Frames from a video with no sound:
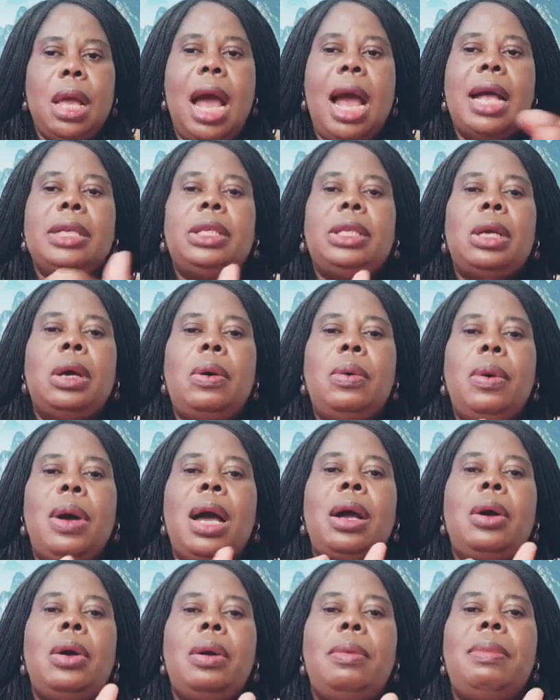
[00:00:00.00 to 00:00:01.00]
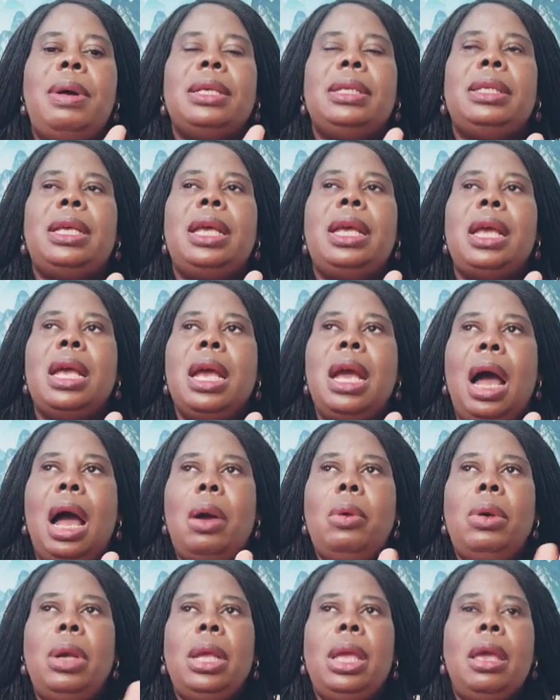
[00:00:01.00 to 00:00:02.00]
and someone come and say,
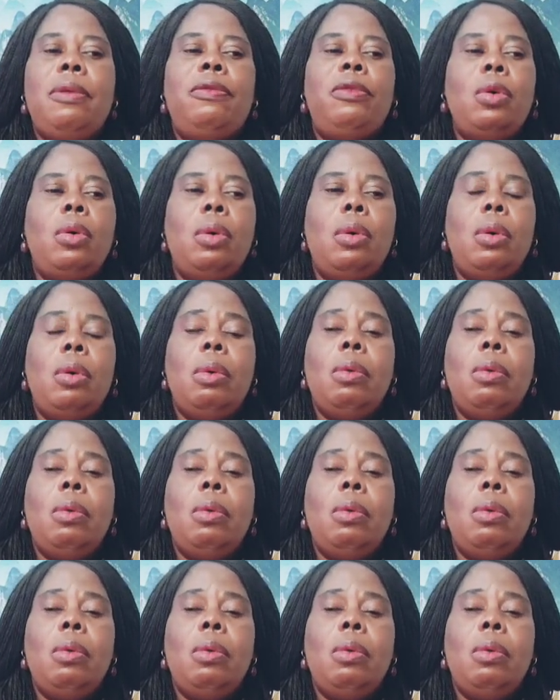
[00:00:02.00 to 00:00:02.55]
I will give you